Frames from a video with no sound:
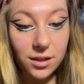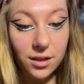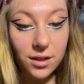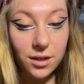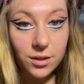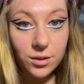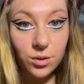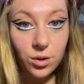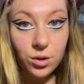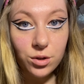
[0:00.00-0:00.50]

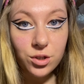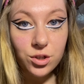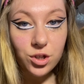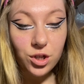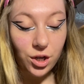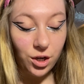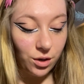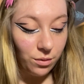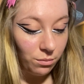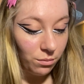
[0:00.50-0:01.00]
this
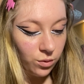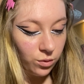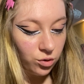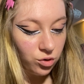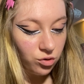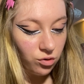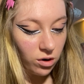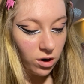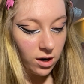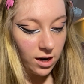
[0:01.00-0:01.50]
costume,
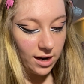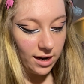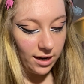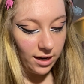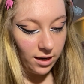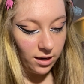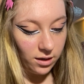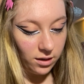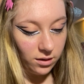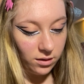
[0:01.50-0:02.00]

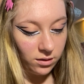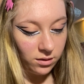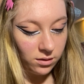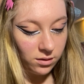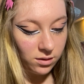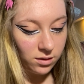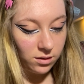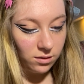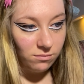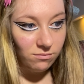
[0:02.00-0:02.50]
try
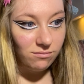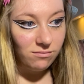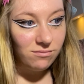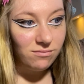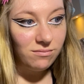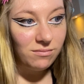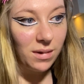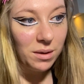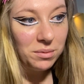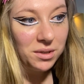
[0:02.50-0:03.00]
and
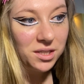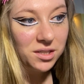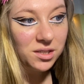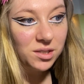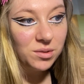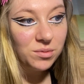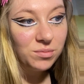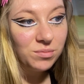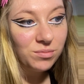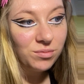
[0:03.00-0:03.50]
maybe
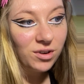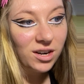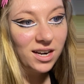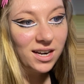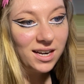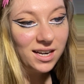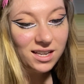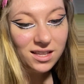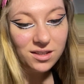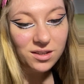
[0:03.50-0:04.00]

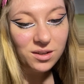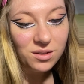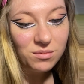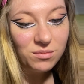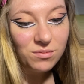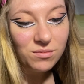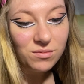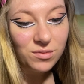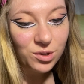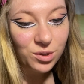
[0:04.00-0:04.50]
spray
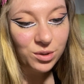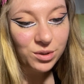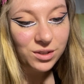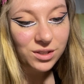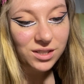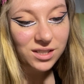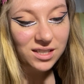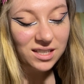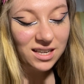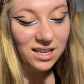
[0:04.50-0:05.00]
them or
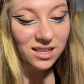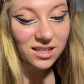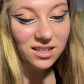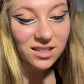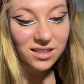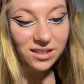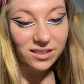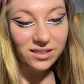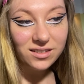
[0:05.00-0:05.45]
stick